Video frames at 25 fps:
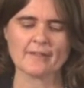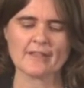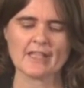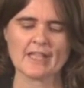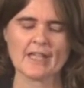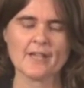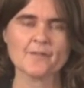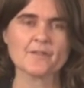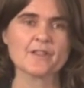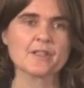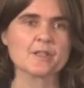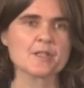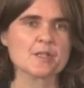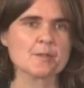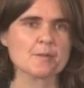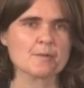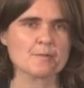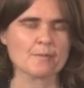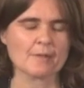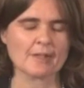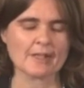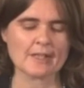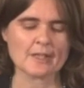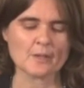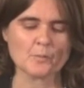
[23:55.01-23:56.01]
the evidence
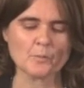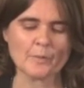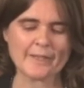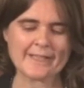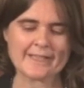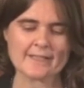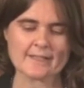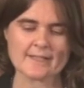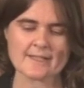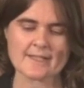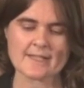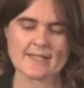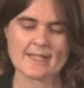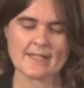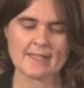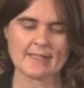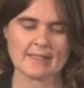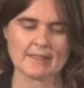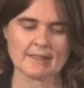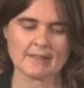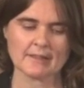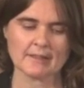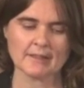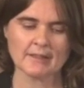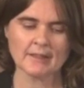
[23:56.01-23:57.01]
was really the weakest
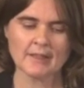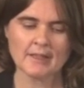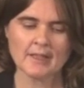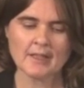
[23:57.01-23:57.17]
here.